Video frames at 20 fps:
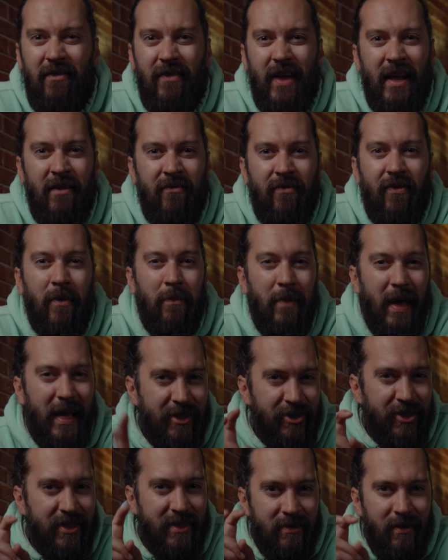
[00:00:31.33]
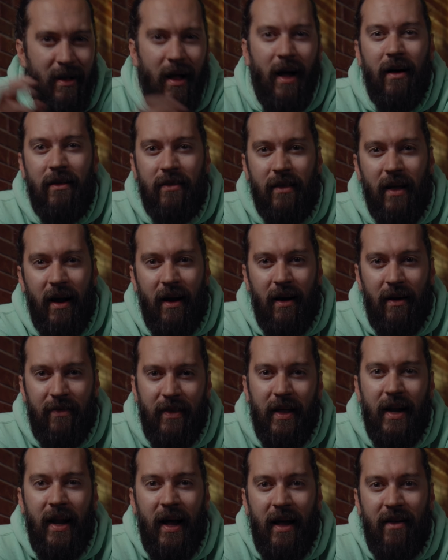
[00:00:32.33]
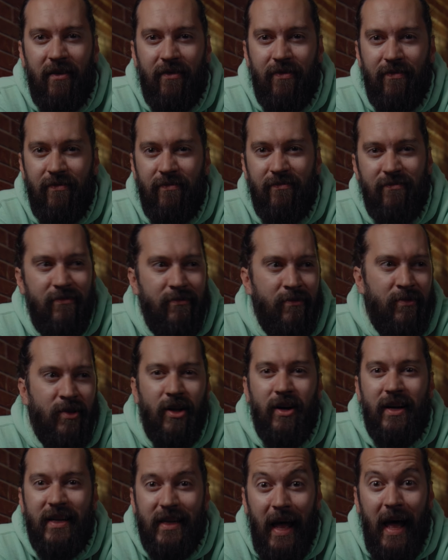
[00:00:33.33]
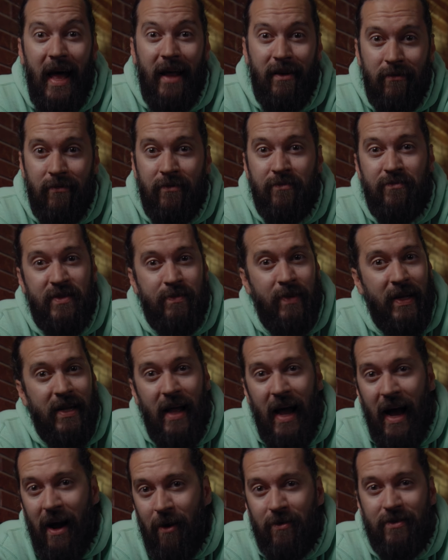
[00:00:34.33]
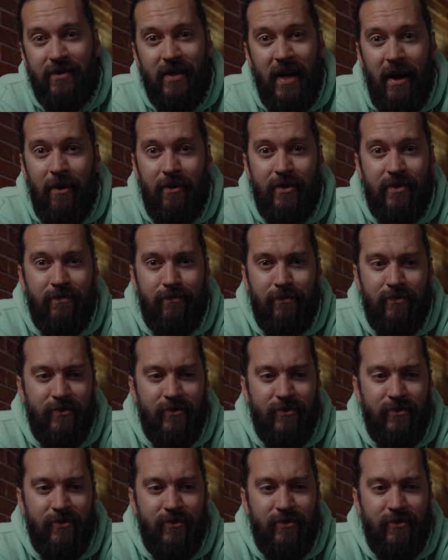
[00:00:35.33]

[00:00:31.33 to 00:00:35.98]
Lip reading: of information out there that I've looked at, spent hours and hours